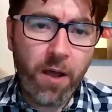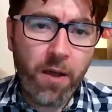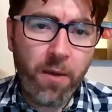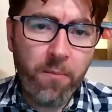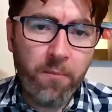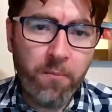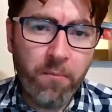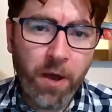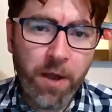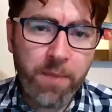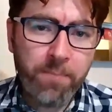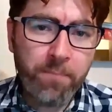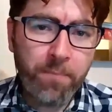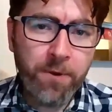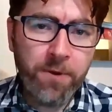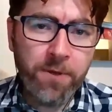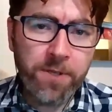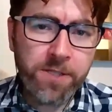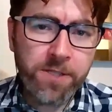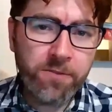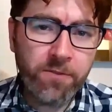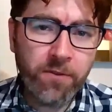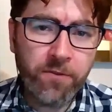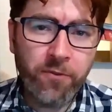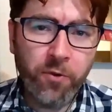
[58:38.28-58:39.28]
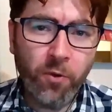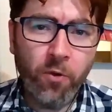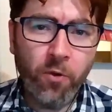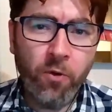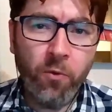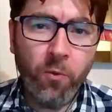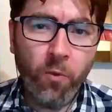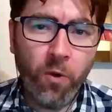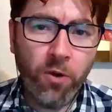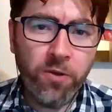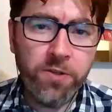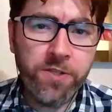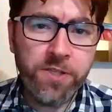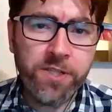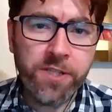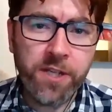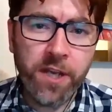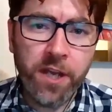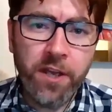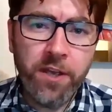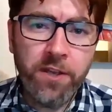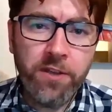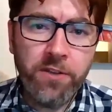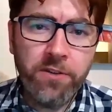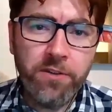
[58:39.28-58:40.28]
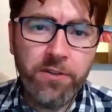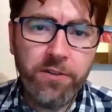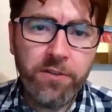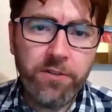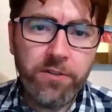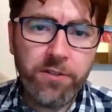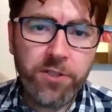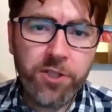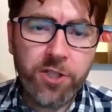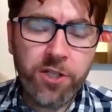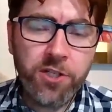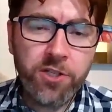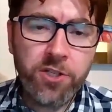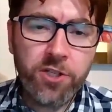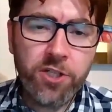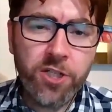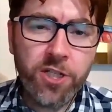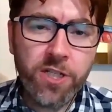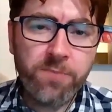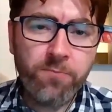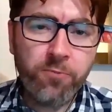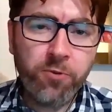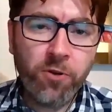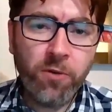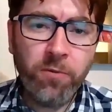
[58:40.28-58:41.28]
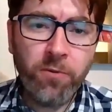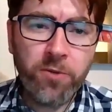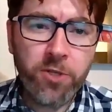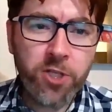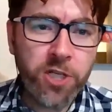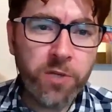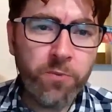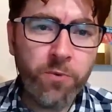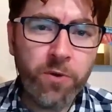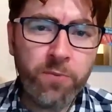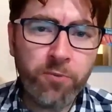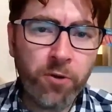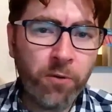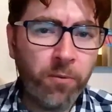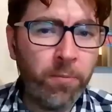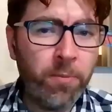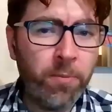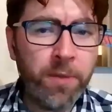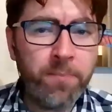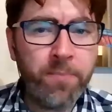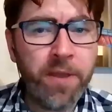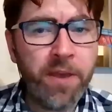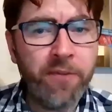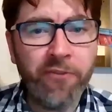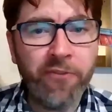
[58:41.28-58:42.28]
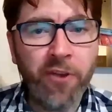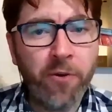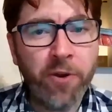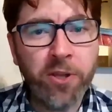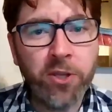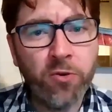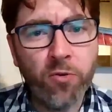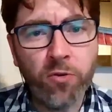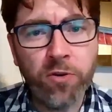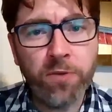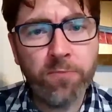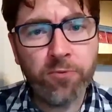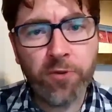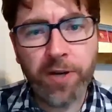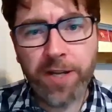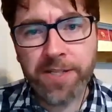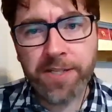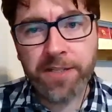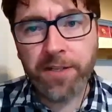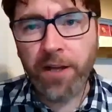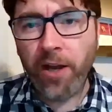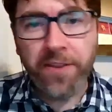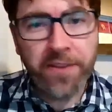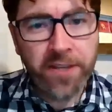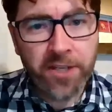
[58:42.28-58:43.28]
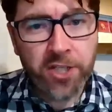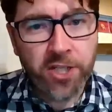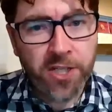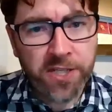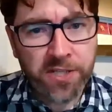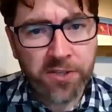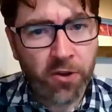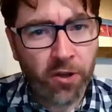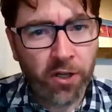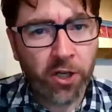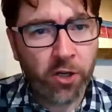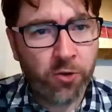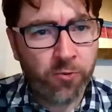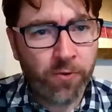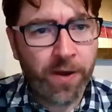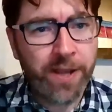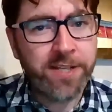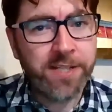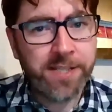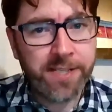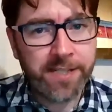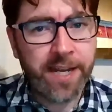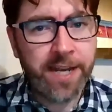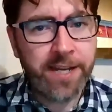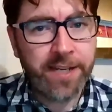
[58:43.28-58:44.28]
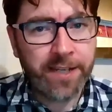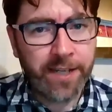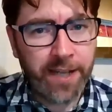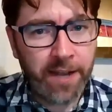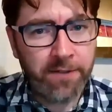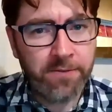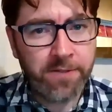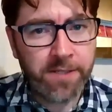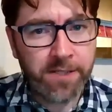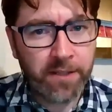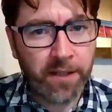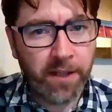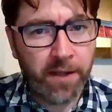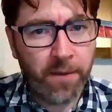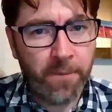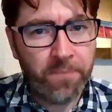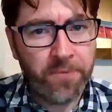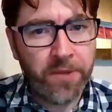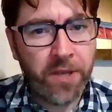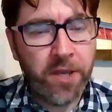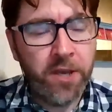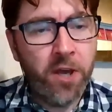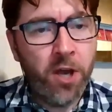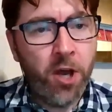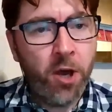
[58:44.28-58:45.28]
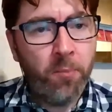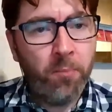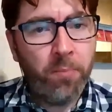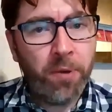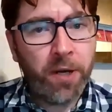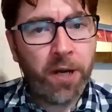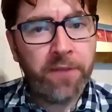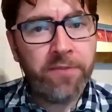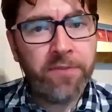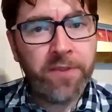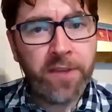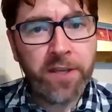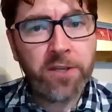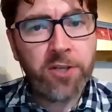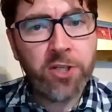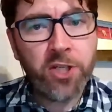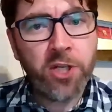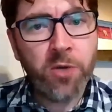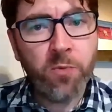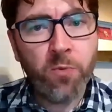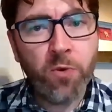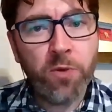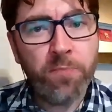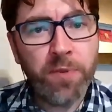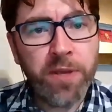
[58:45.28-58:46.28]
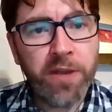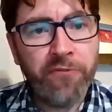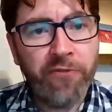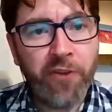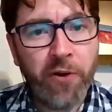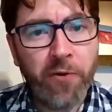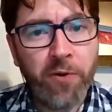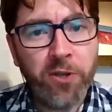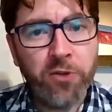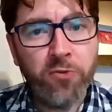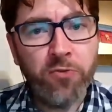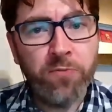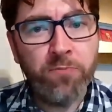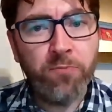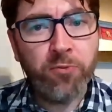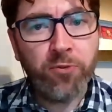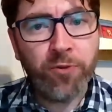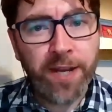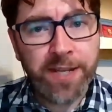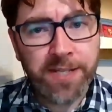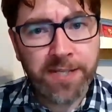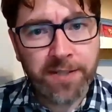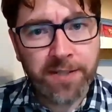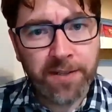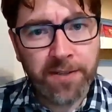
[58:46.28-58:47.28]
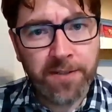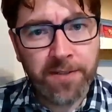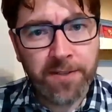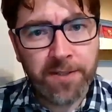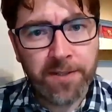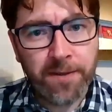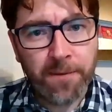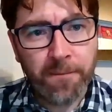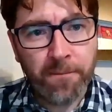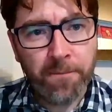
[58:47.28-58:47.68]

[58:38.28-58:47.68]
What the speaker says: my personal thought was she would probably be a very good president. I think she's not a great state councillor, but I think she would be a very good president.